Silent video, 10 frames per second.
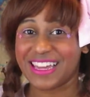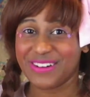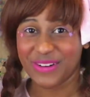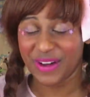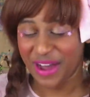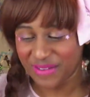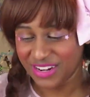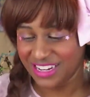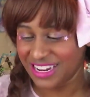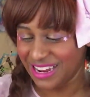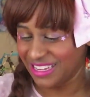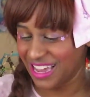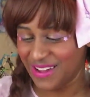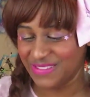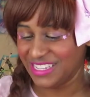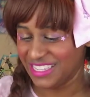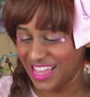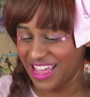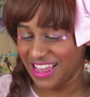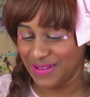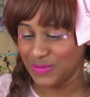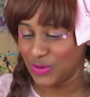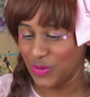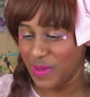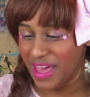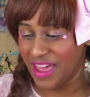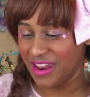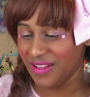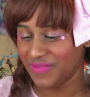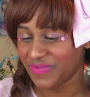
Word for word: I don't know how many times I have to say it. I'm so bad.